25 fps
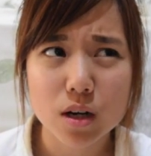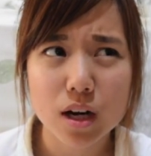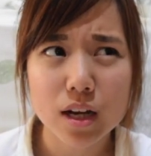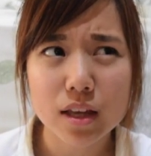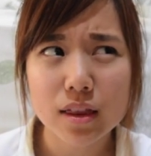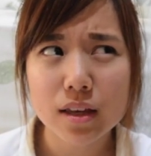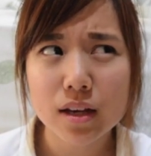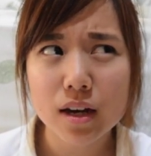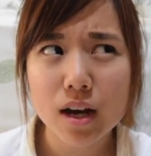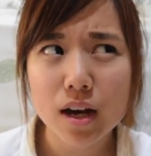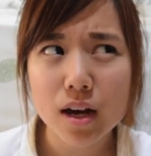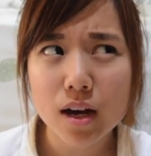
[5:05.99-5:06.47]
I
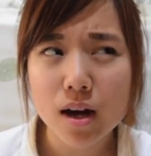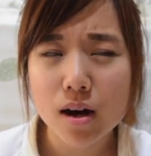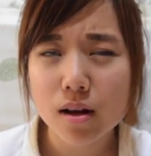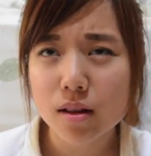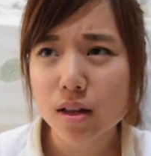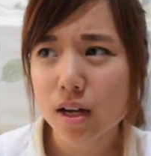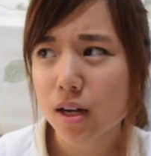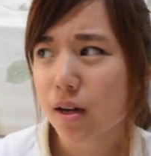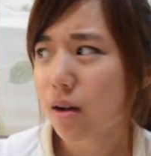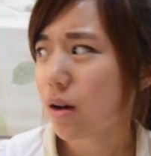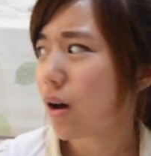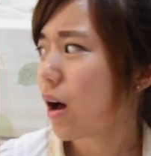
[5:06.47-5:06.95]
think I
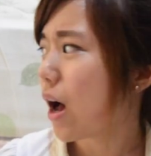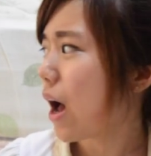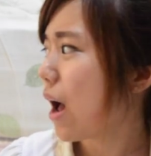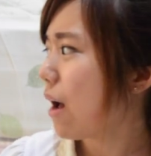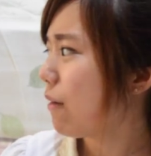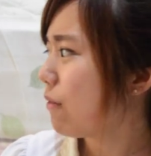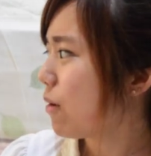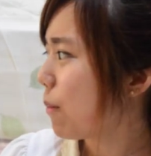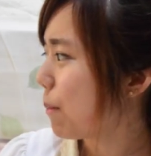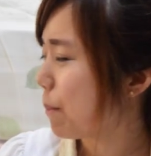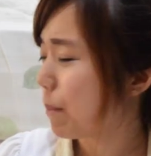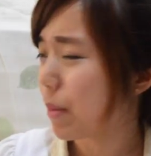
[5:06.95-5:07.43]

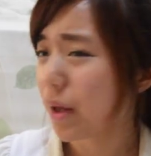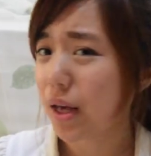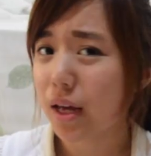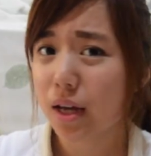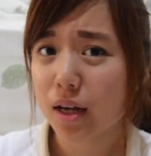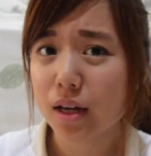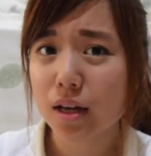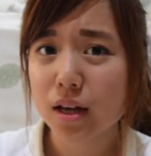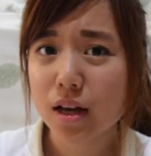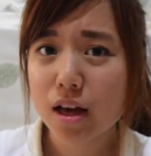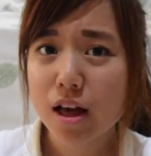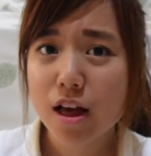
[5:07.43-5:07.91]
have a
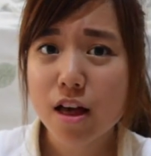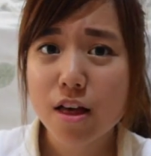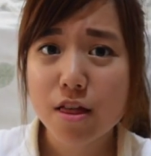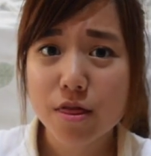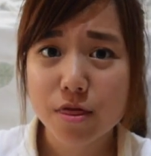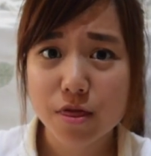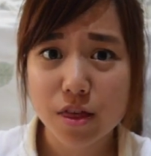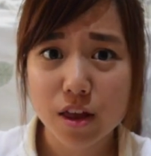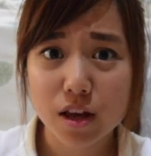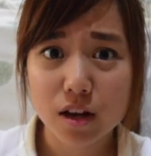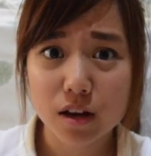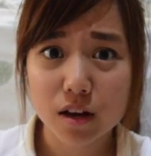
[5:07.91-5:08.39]
big
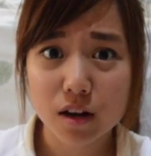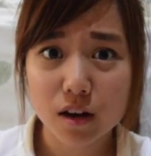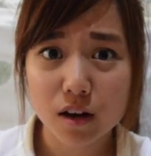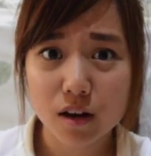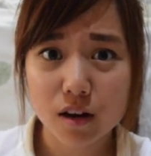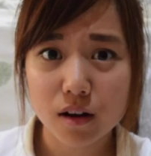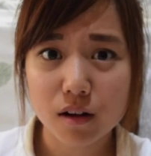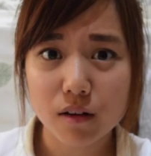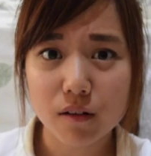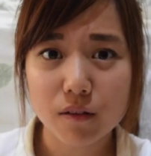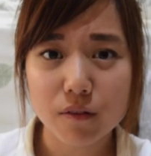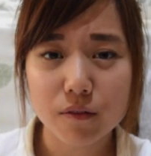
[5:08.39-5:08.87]
thing
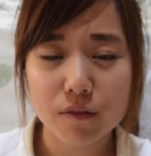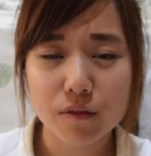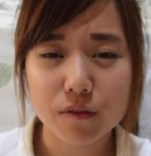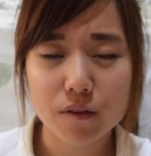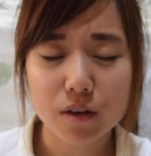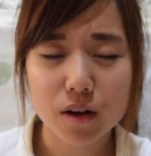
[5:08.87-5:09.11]
of